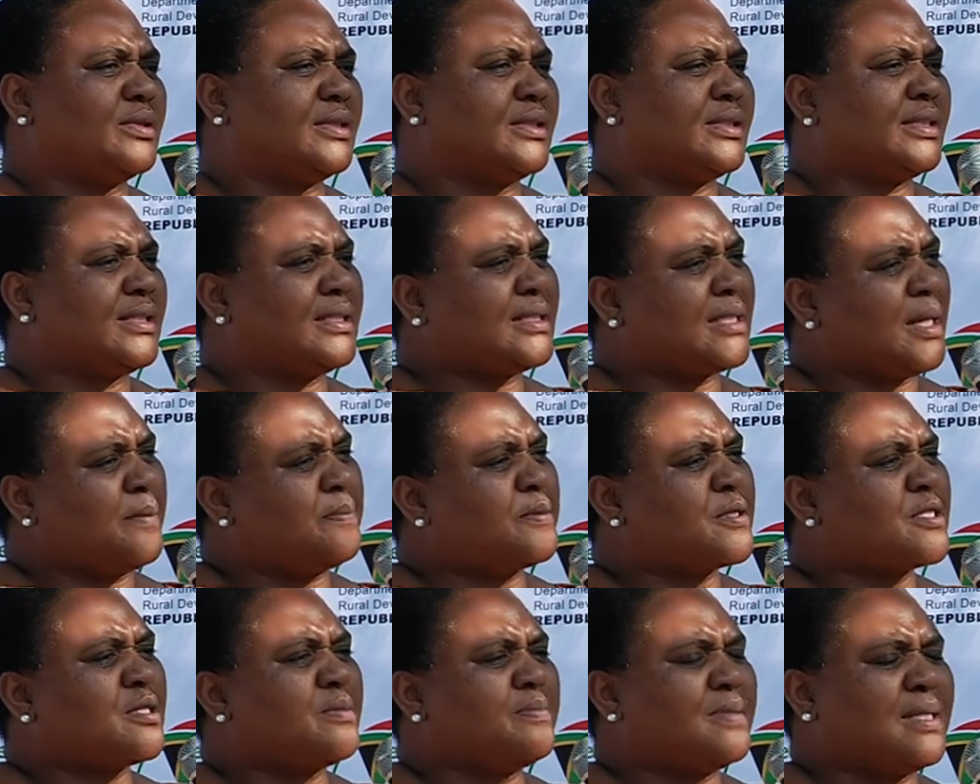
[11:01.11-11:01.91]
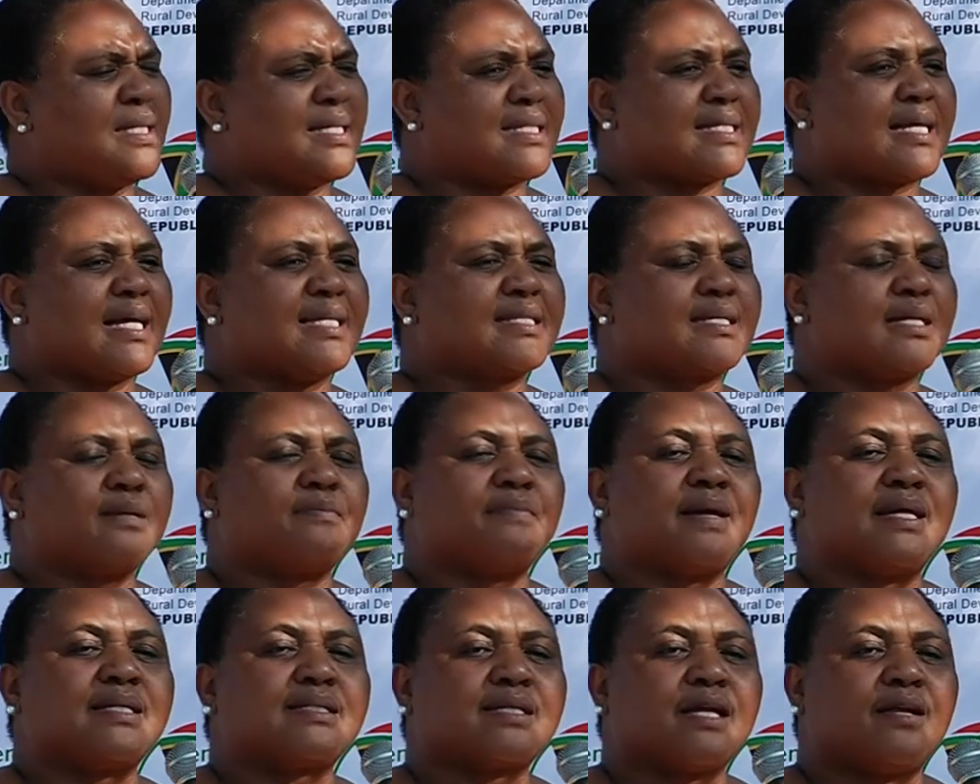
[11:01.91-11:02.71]
the deputy ministers and
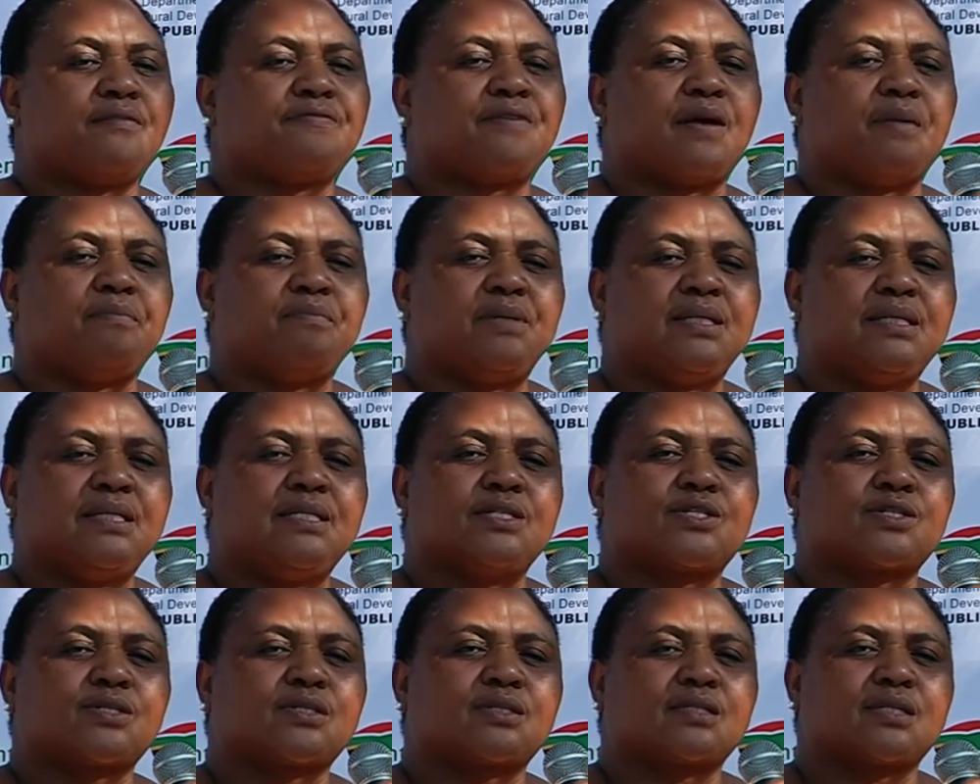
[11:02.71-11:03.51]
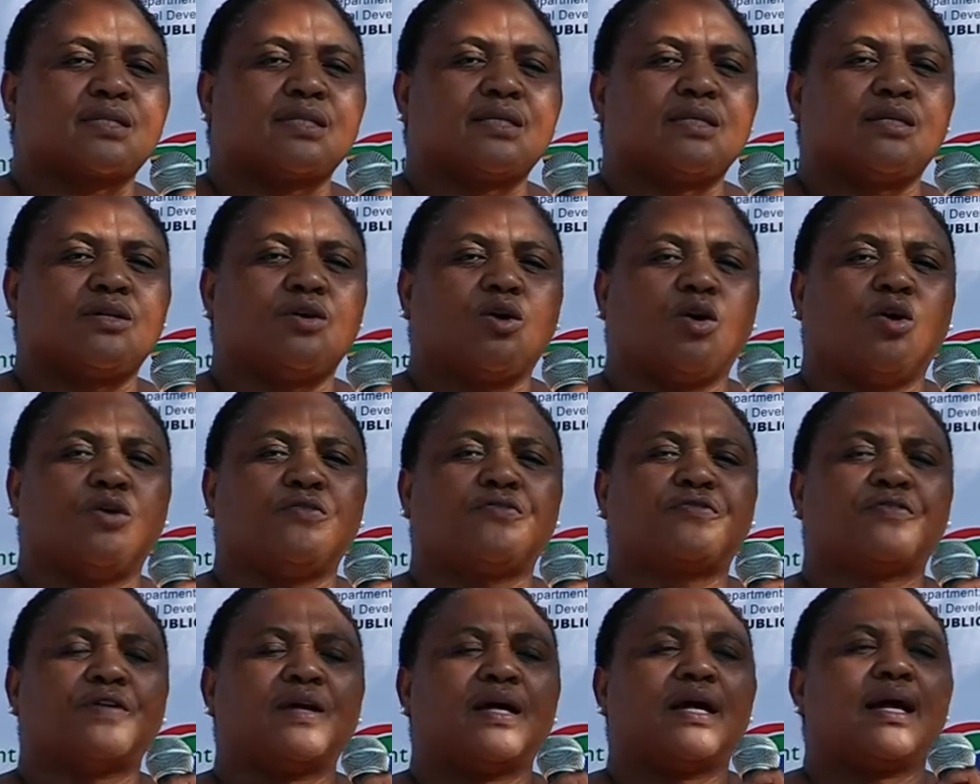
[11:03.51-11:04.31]
myself, are Ministry
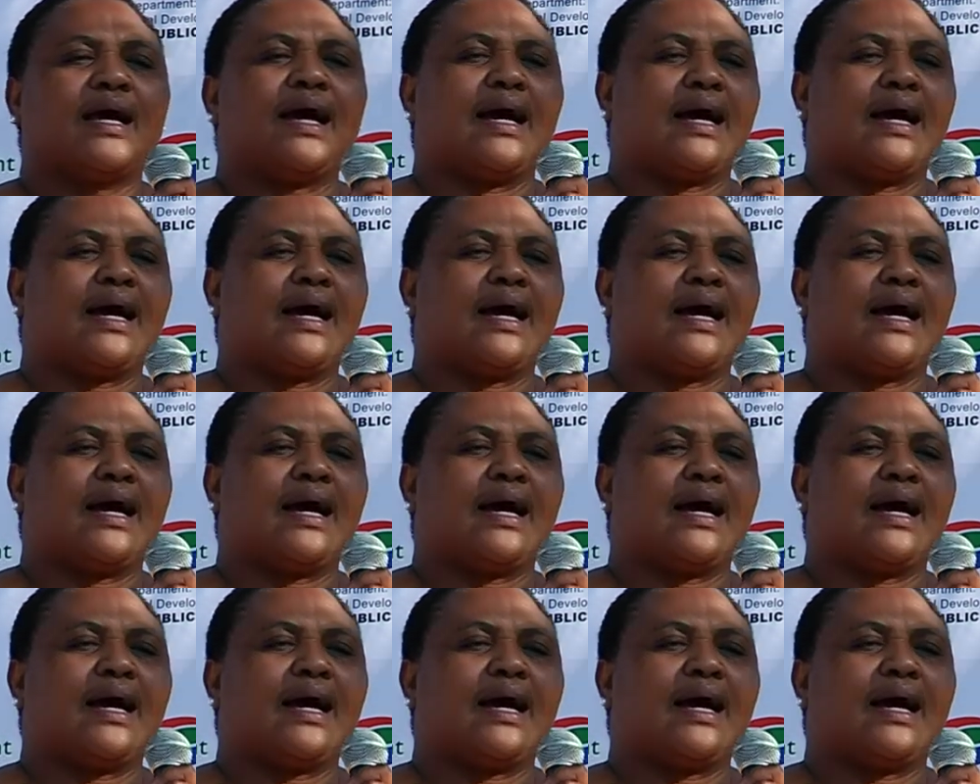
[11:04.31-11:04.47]
of